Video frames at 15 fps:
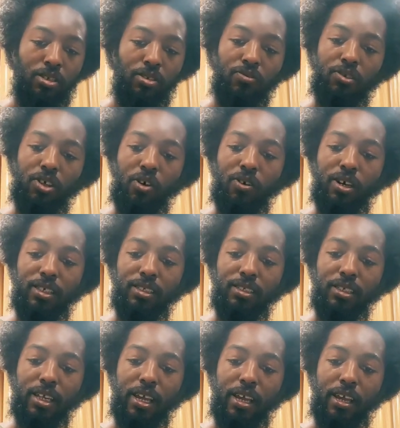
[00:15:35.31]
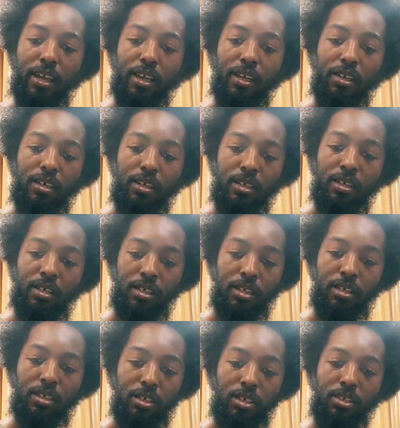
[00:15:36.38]
you don't understand.
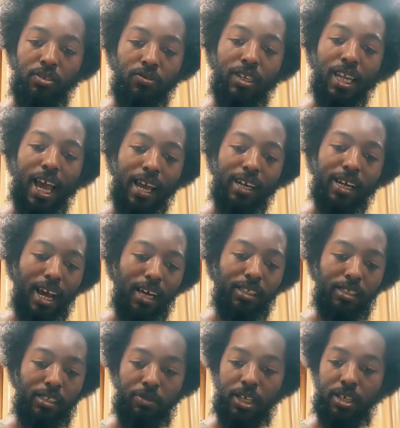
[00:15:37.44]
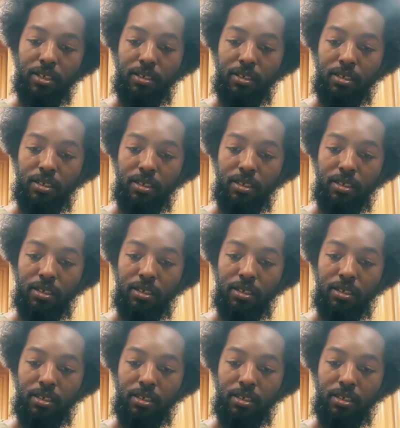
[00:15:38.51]
You lack knowledge, man.